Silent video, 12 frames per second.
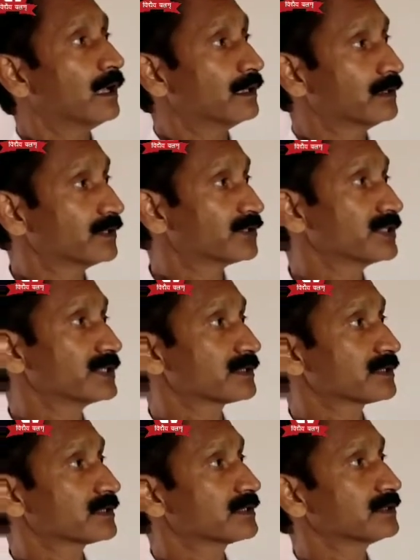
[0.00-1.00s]
This
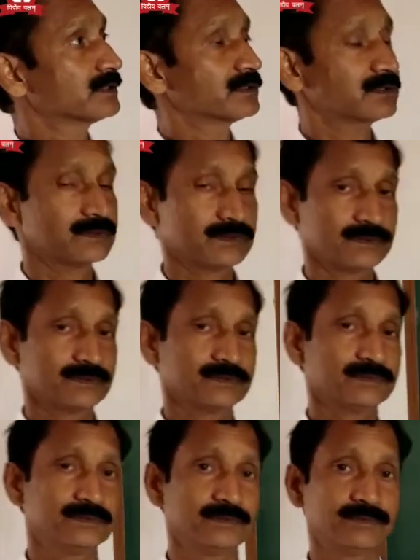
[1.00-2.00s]
is
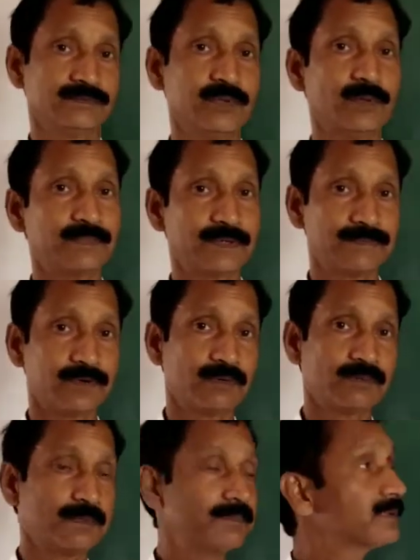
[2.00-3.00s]
popular form
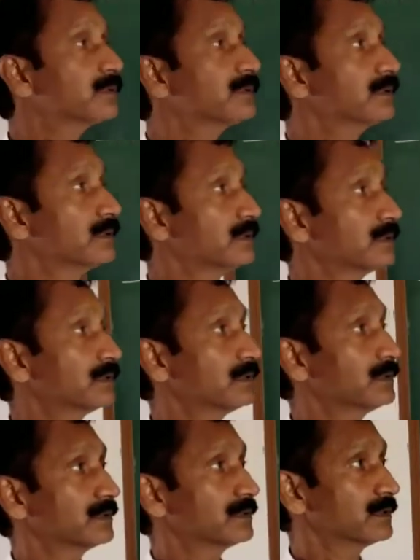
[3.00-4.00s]
of
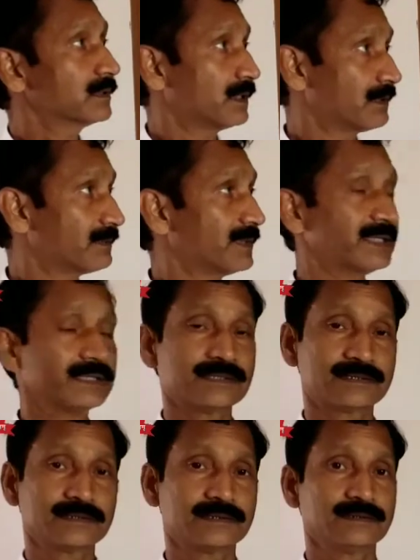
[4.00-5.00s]
government
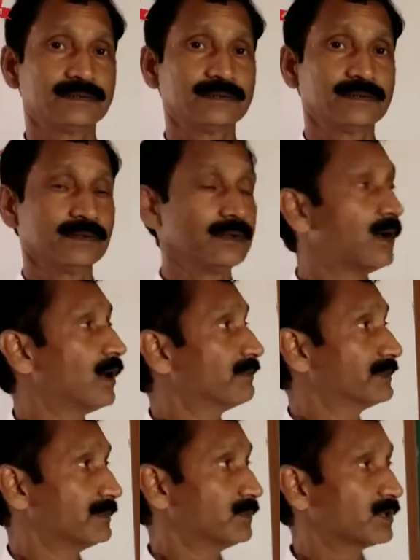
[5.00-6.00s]
of
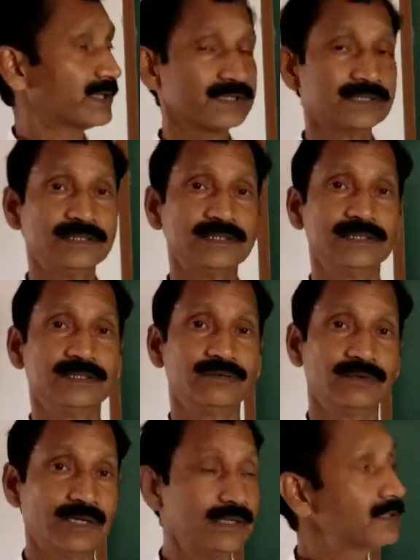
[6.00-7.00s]
democracy in the
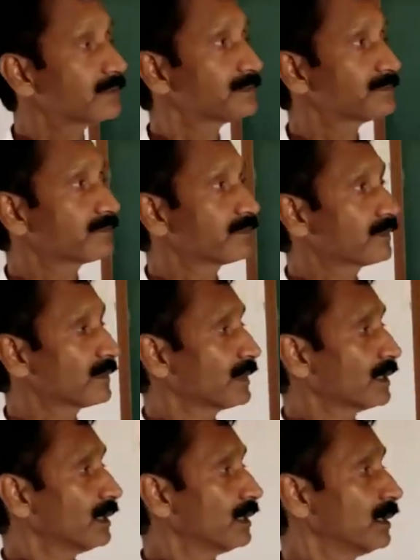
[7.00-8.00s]
world.
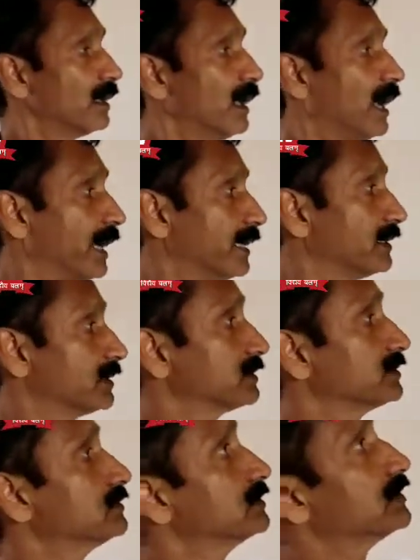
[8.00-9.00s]
And
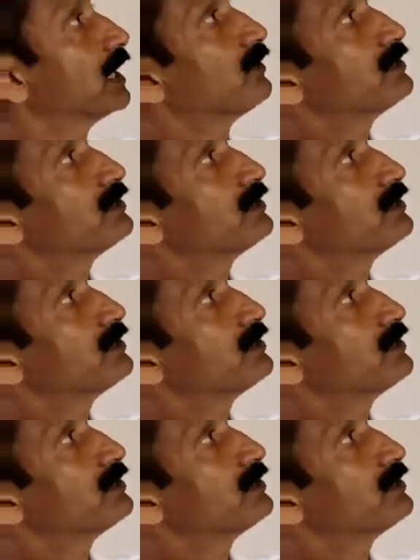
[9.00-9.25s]
now